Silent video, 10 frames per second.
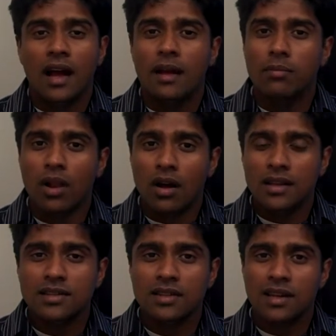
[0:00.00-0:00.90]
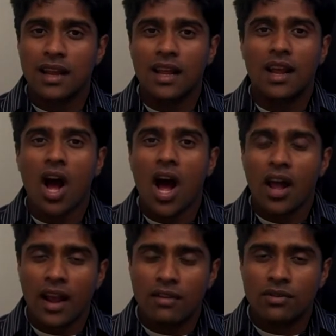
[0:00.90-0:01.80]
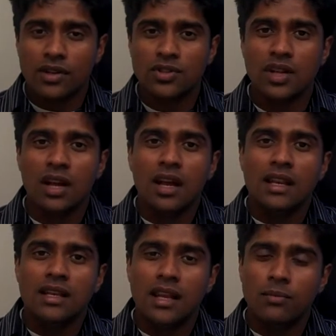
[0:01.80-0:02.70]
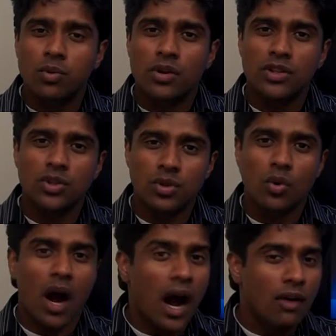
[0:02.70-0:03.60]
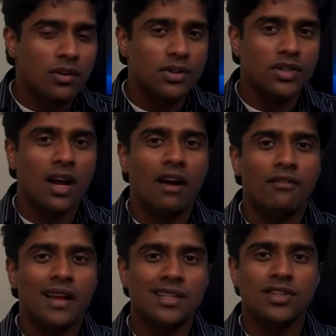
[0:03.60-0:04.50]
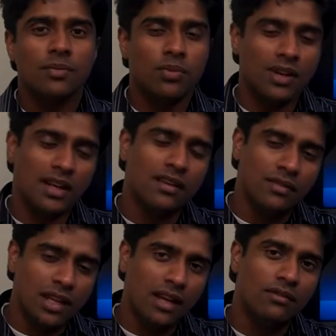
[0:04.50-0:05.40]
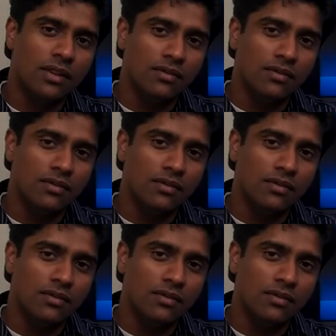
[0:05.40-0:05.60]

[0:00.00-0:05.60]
employees are getting on average 10.2 hours of extra productivity every